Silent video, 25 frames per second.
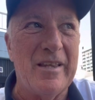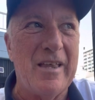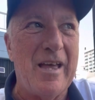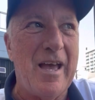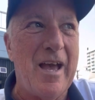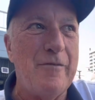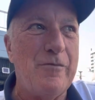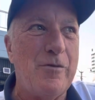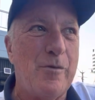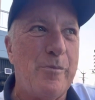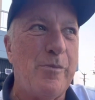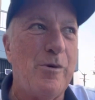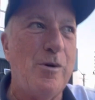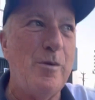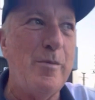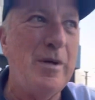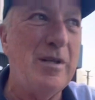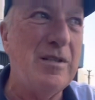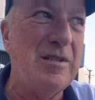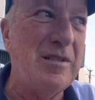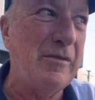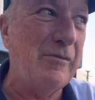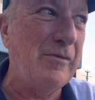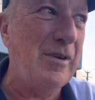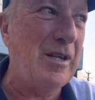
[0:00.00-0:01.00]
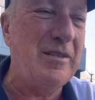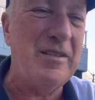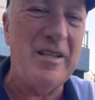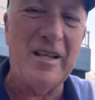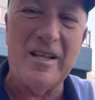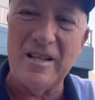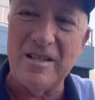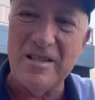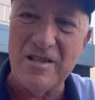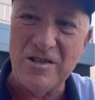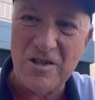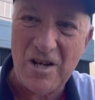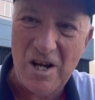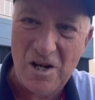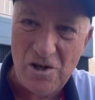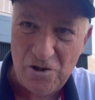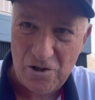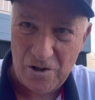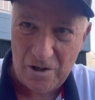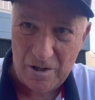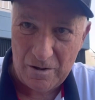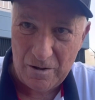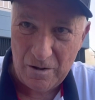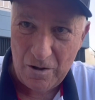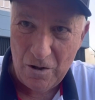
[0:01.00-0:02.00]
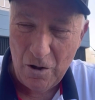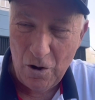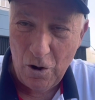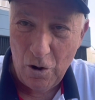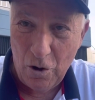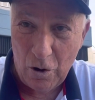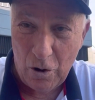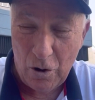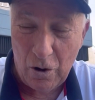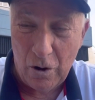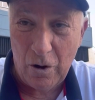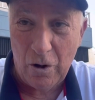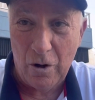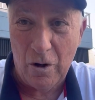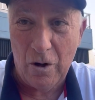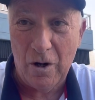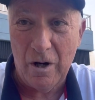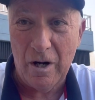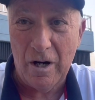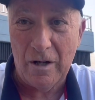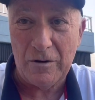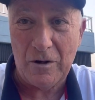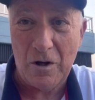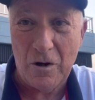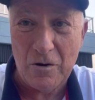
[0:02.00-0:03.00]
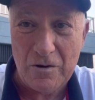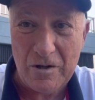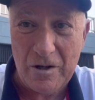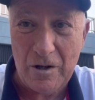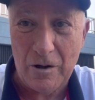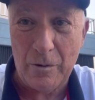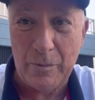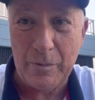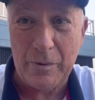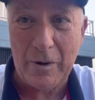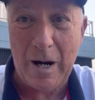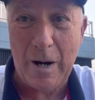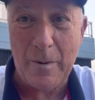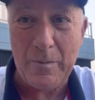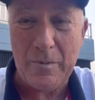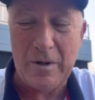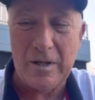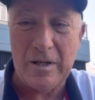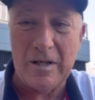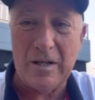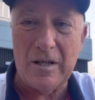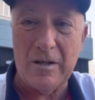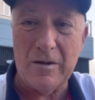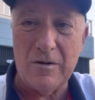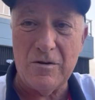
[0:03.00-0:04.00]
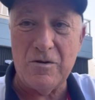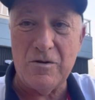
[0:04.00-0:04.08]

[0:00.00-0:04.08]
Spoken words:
They have a permit to run the concession on hotel property